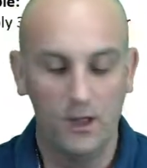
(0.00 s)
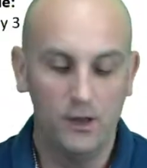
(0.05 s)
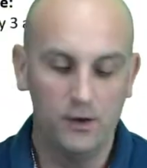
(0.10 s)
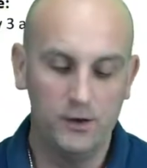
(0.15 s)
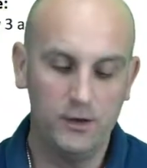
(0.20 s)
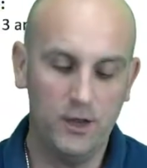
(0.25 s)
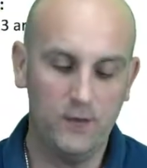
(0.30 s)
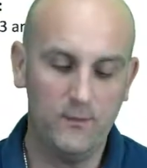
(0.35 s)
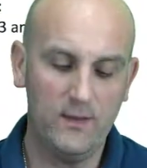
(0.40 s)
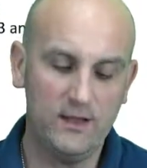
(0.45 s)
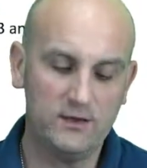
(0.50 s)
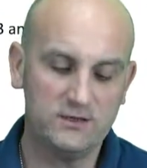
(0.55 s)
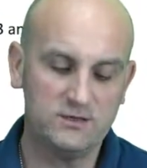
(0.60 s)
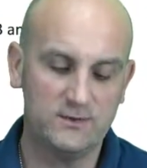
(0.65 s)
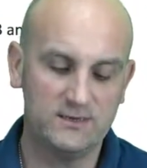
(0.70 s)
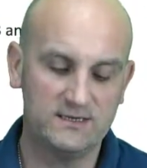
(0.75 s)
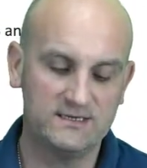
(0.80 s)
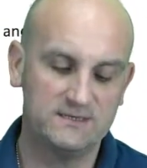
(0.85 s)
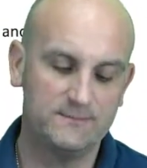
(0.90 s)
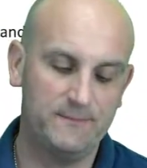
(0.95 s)
know how to
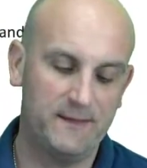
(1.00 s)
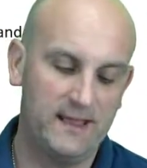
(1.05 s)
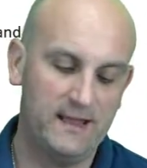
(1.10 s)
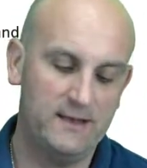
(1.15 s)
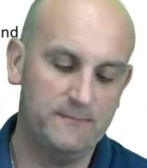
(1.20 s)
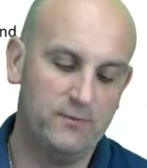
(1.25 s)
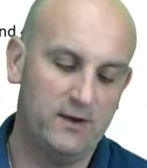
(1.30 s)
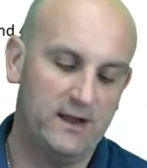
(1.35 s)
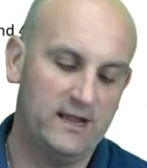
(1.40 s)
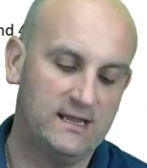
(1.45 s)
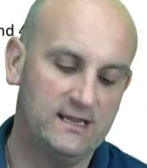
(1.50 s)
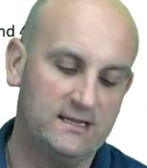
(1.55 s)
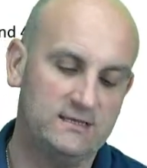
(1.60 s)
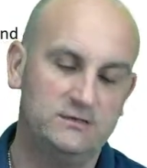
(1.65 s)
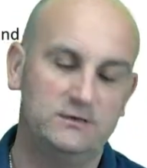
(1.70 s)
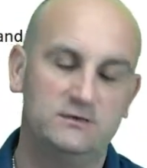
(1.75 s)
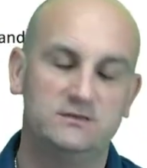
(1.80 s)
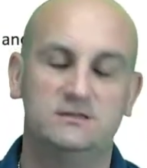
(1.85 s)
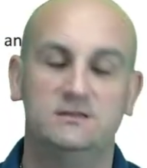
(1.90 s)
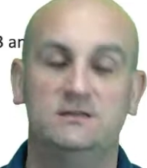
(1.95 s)
expand brackets
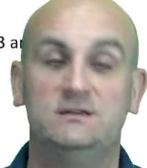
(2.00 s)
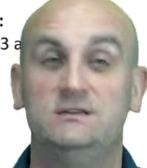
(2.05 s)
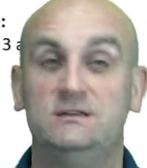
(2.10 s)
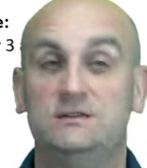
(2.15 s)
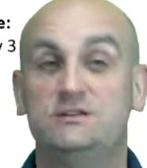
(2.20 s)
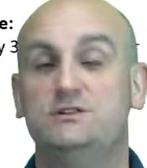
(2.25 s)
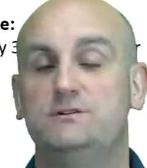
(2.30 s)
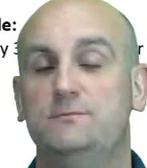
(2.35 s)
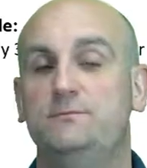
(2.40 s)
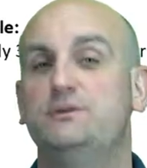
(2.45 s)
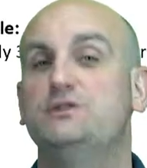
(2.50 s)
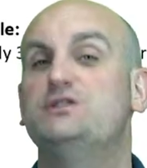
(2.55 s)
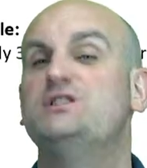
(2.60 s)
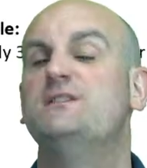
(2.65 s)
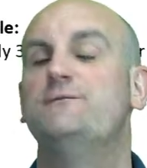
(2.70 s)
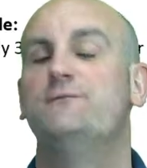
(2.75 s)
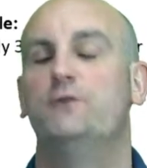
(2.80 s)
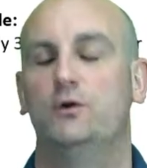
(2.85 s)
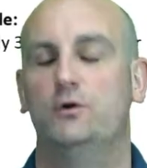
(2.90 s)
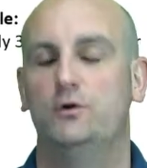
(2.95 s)
using the
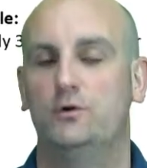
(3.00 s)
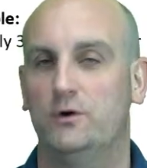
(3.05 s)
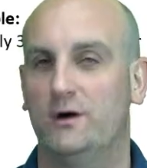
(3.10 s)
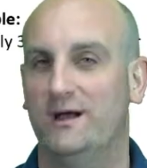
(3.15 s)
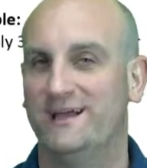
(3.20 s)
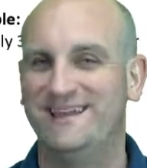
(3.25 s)
distributive law.